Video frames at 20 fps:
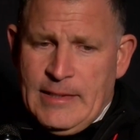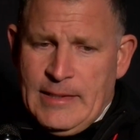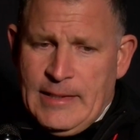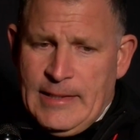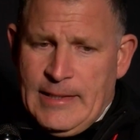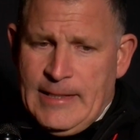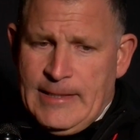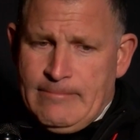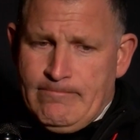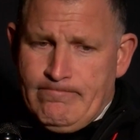
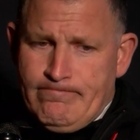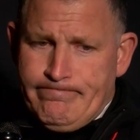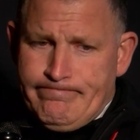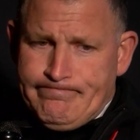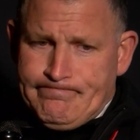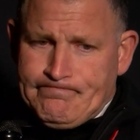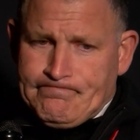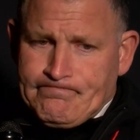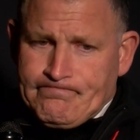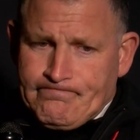
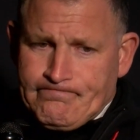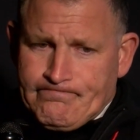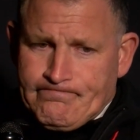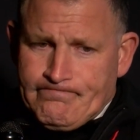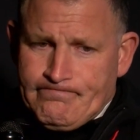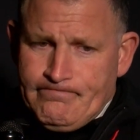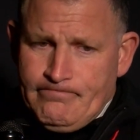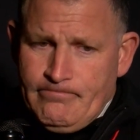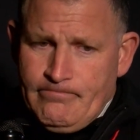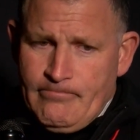
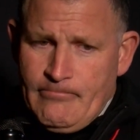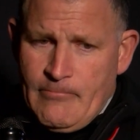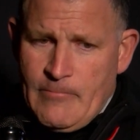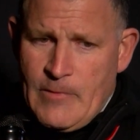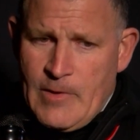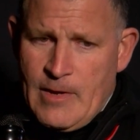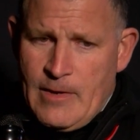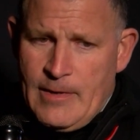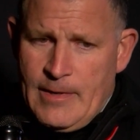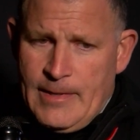
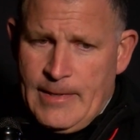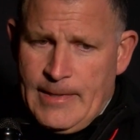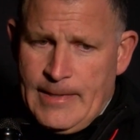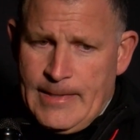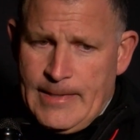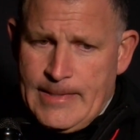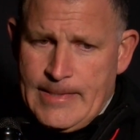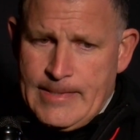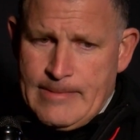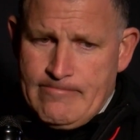You
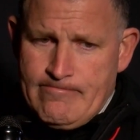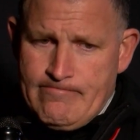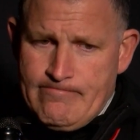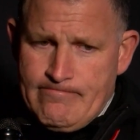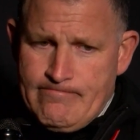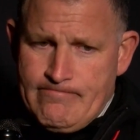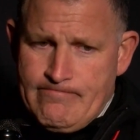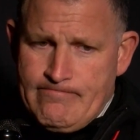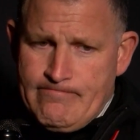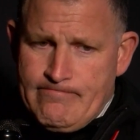
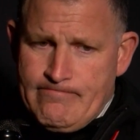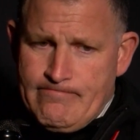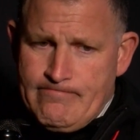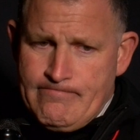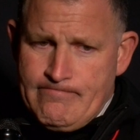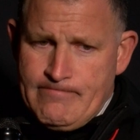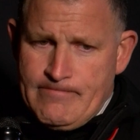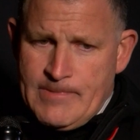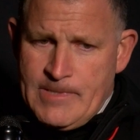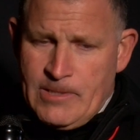
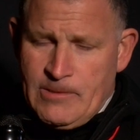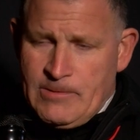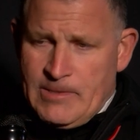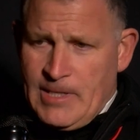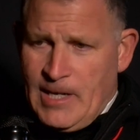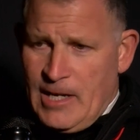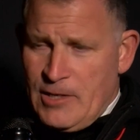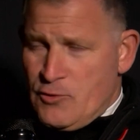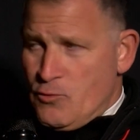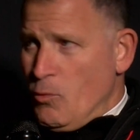know,
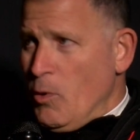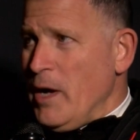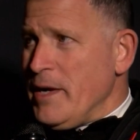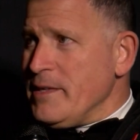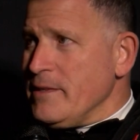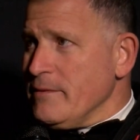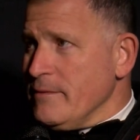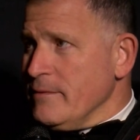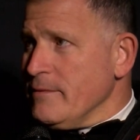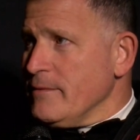Taj
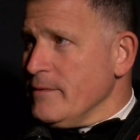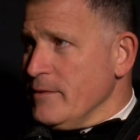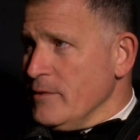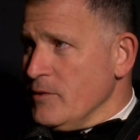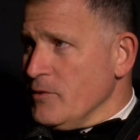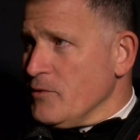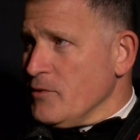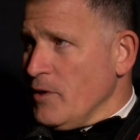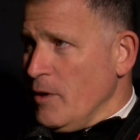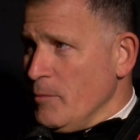White
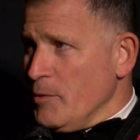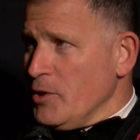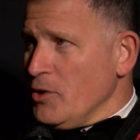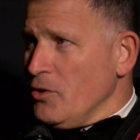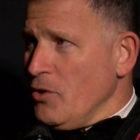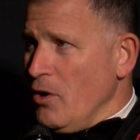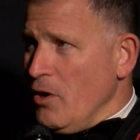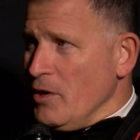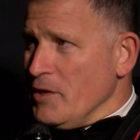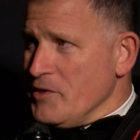is coming
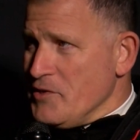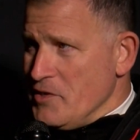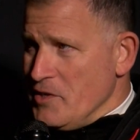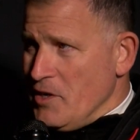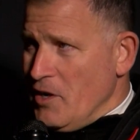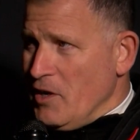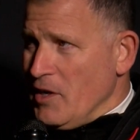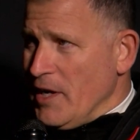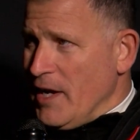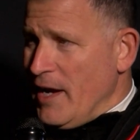along. He's a
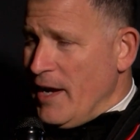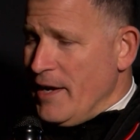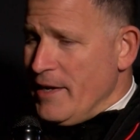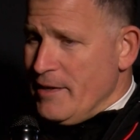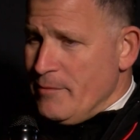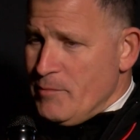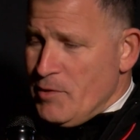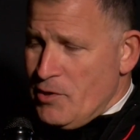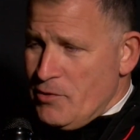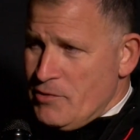young guy.
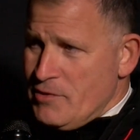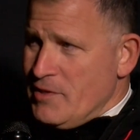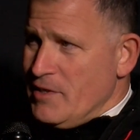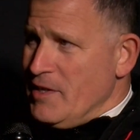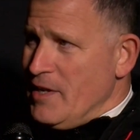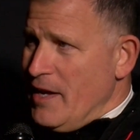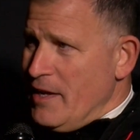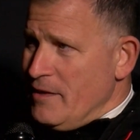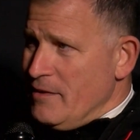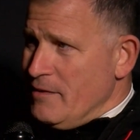Amir
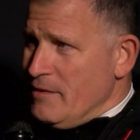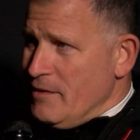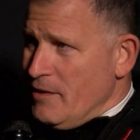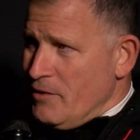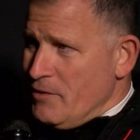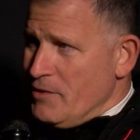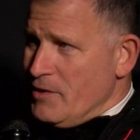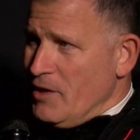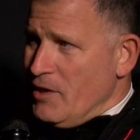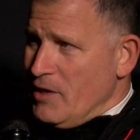Stinnett,
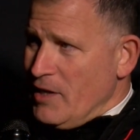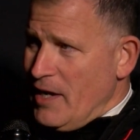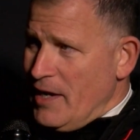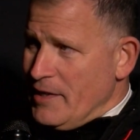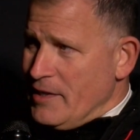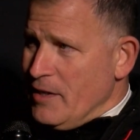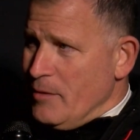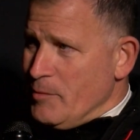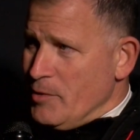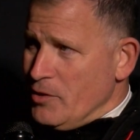another young
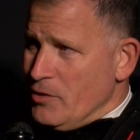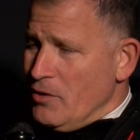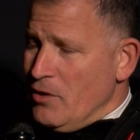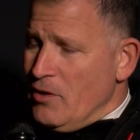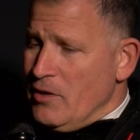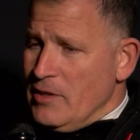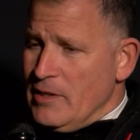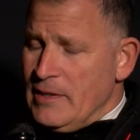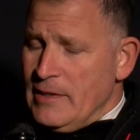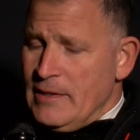guy coming
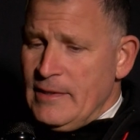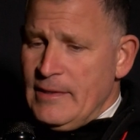along.